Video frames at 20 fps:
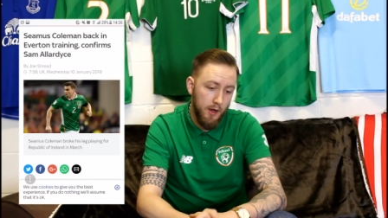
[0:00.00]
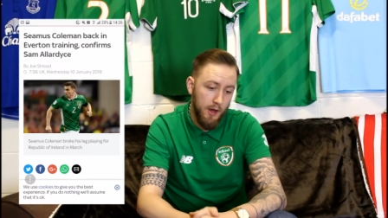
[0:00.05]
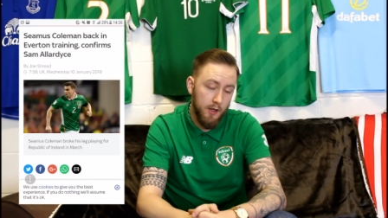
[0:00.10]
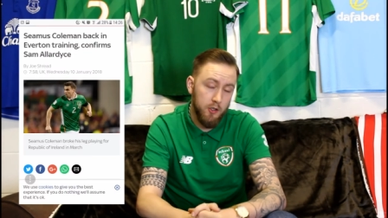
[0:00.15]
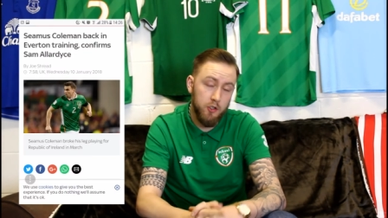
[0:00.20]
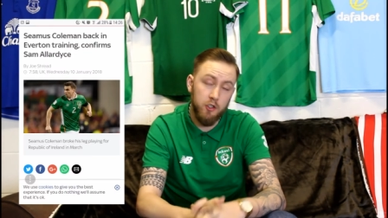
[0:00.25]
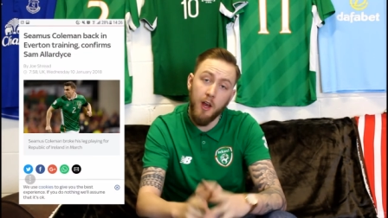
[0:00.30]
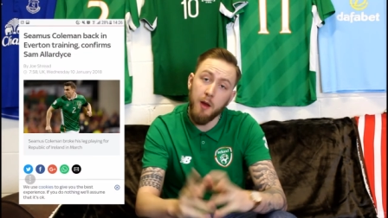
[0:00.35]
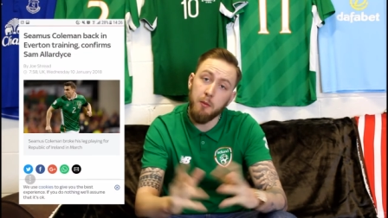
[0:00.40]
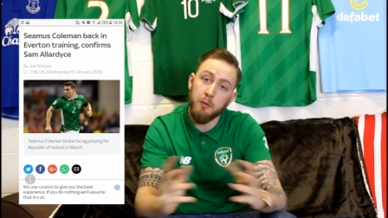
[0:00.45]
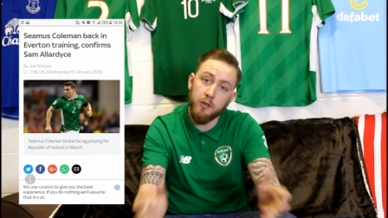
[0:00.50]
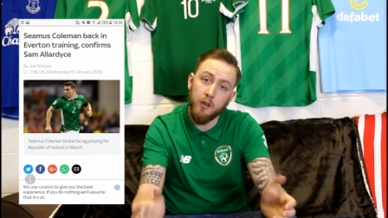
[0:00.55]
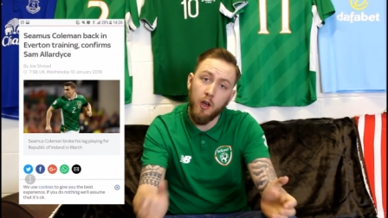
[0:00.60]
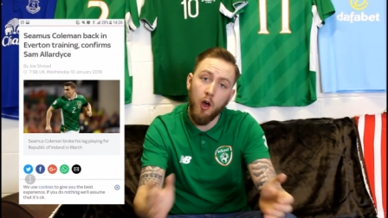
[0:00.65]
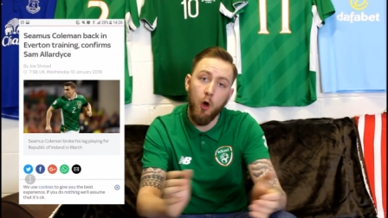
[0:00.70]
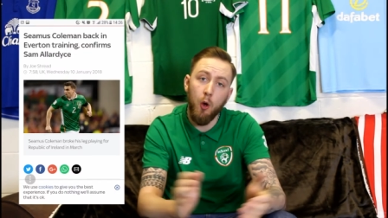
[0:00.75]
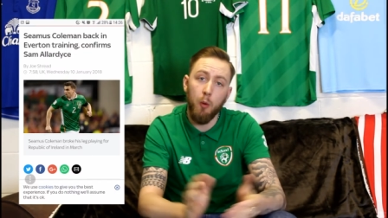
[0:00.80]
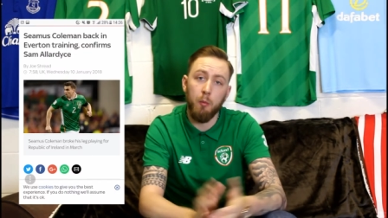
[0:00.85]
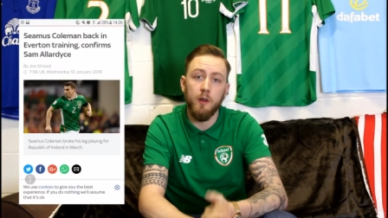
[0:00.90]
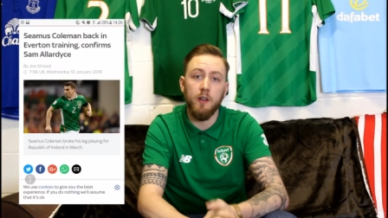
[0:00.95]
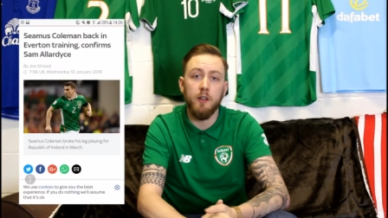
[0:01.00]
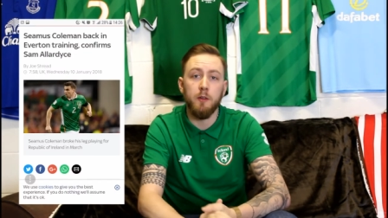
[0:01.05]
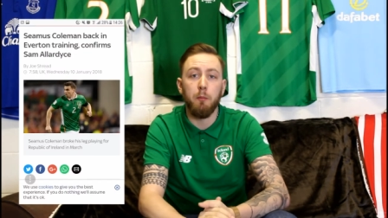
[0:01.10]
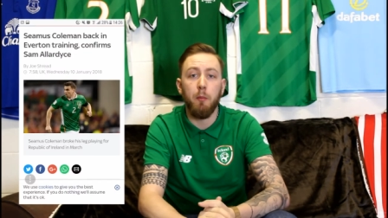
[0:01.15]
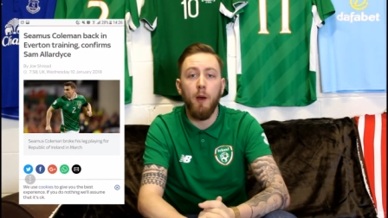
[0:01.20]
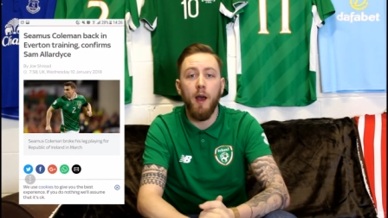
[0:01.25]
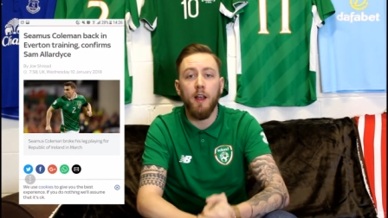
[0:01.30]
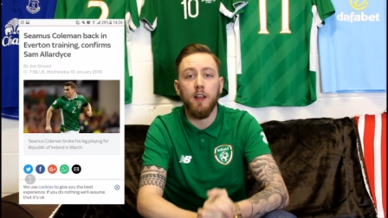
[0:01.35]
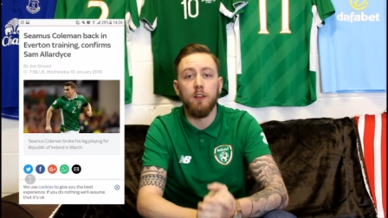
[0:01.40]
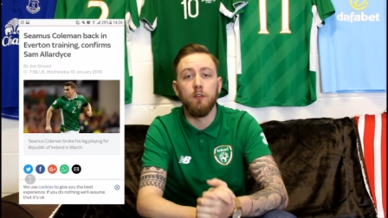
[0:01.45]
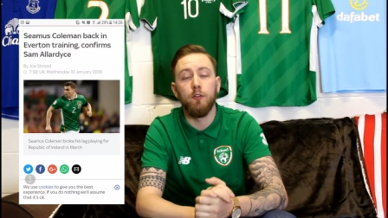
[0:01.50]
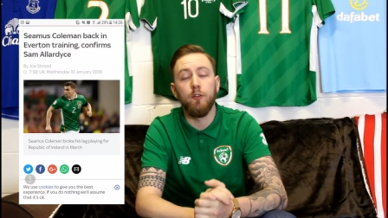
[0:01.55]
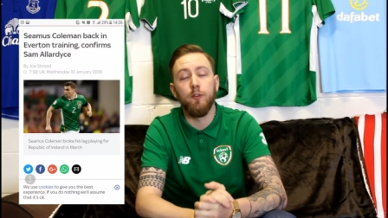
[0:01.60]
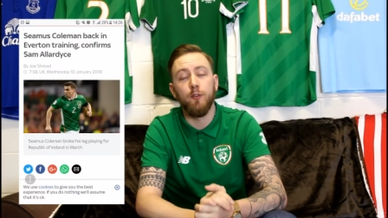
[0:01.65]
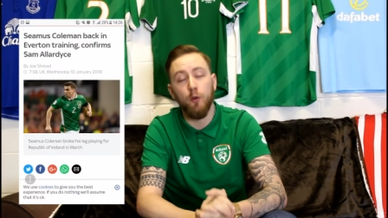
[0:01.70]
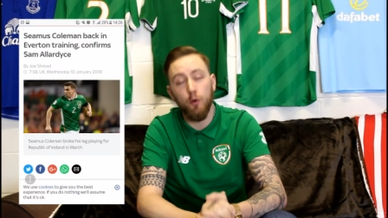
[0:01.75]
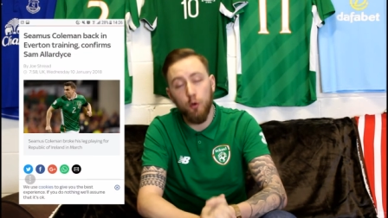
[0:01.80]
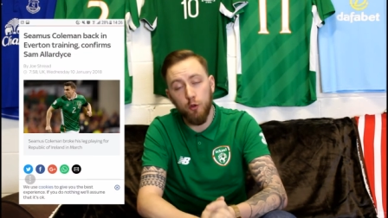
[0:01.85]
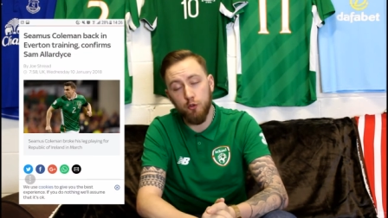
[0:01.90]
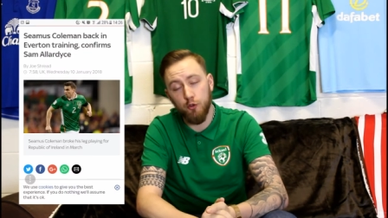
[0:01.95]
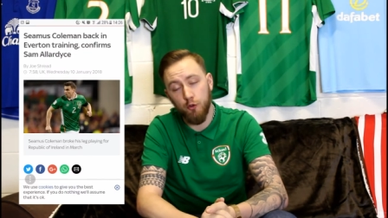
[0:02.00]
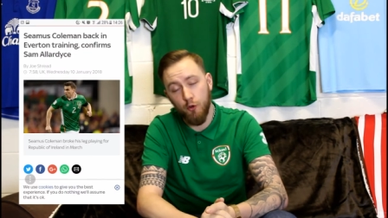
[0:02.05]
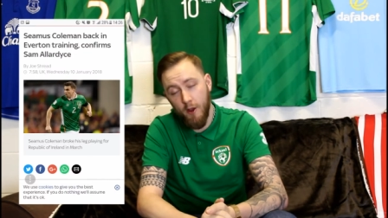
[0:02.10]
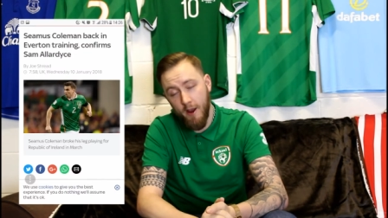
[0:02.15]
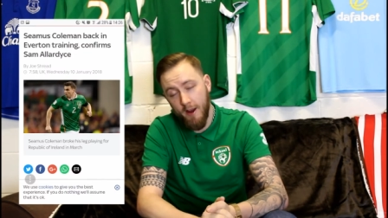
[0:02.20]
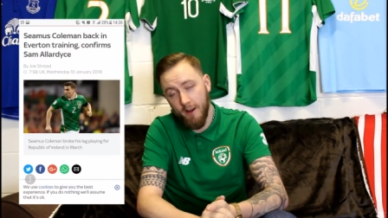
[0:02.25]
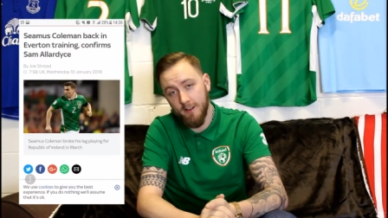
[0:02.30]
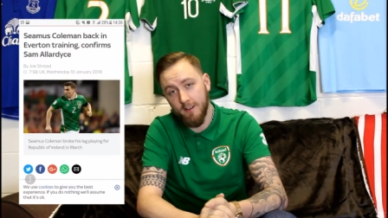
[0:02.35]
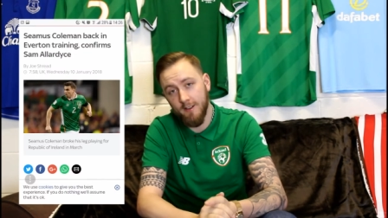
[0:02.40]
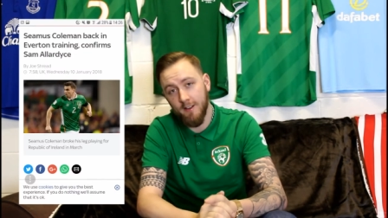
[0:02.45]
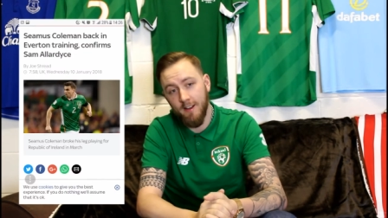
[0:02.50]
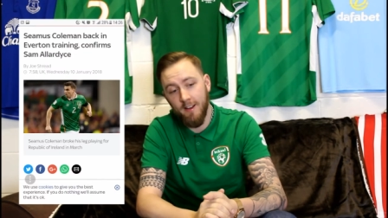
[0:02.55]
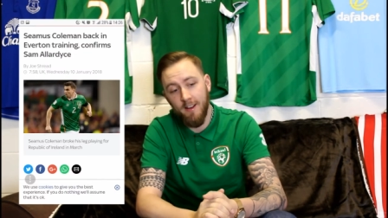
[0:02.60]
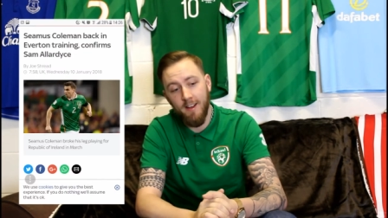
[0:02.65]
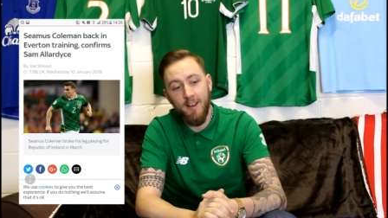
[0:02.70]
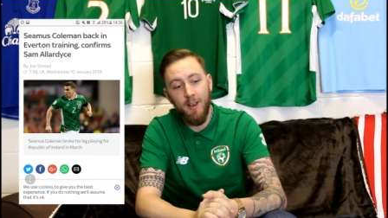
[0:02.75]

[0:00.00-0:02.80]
uh, Seamus Coleman is back in full training,